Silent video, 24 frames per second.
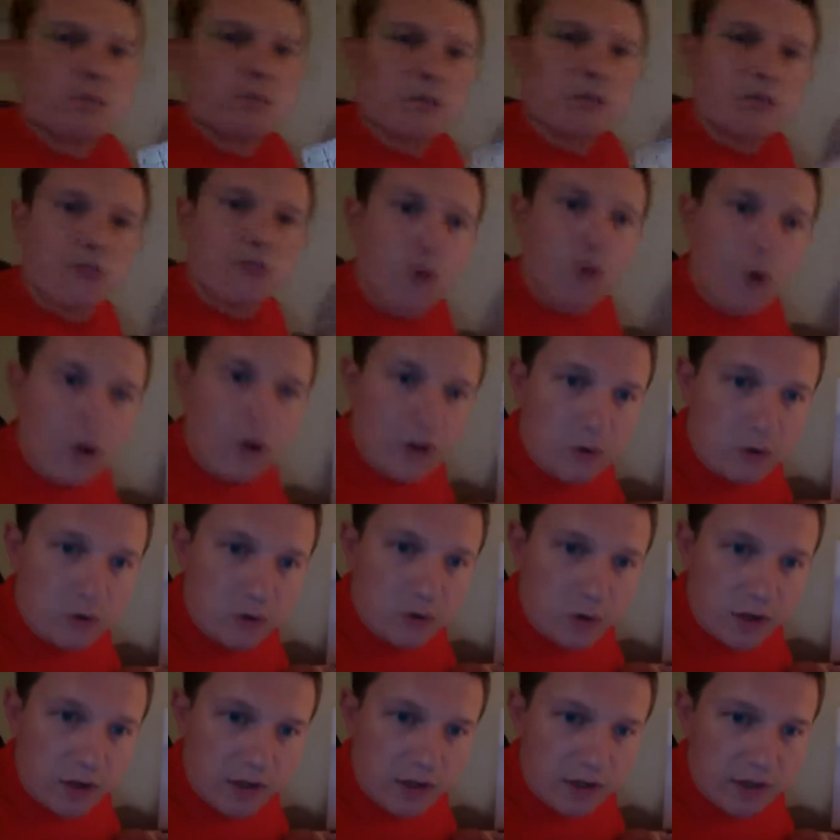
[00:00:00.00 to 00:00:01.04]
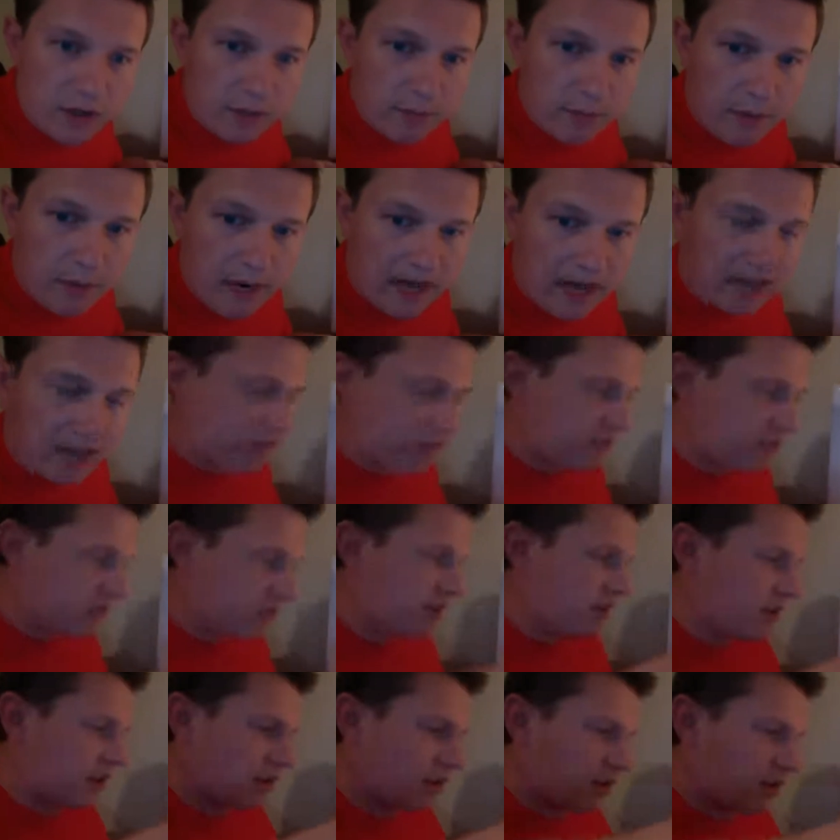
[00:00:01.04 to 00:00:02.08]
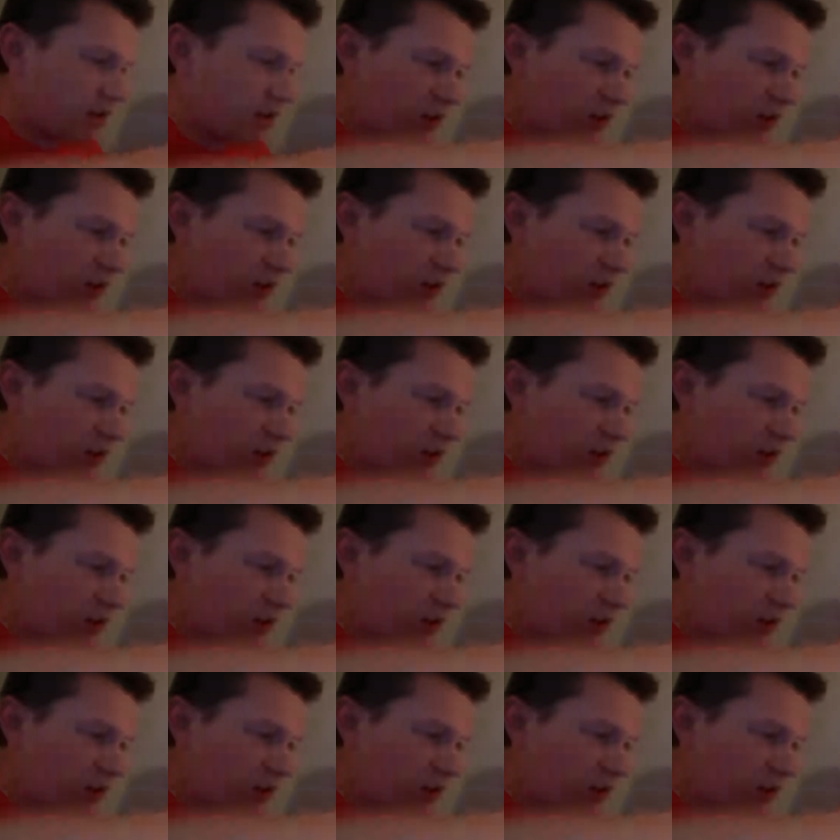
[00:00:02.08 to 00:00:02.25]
Before you do any math, you